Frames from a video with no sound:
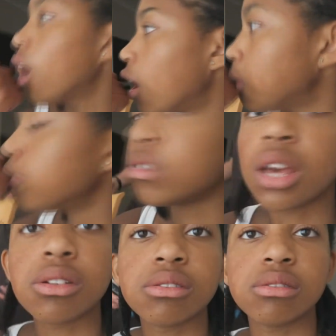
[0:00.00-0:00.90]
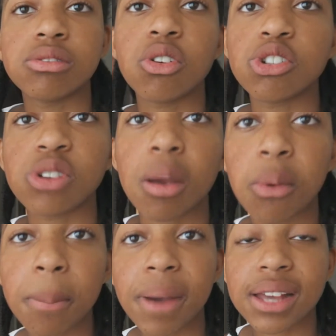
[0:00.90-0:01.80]
Yeah, got a
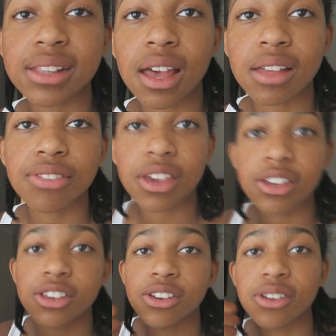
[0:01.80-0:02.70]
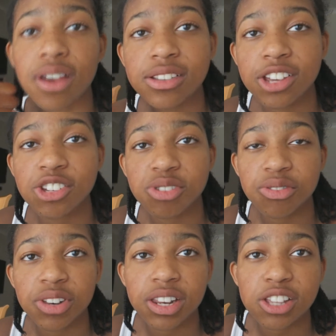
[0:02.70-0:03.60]
tripod back there. Thank you,
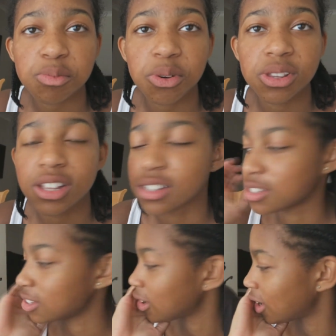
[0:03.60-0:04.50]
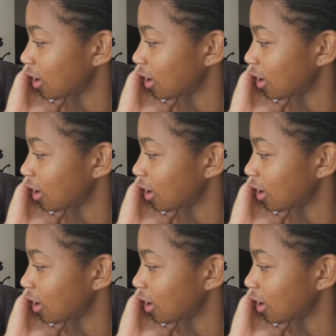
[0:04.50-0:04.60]
Jayshree, for letting us borrow this.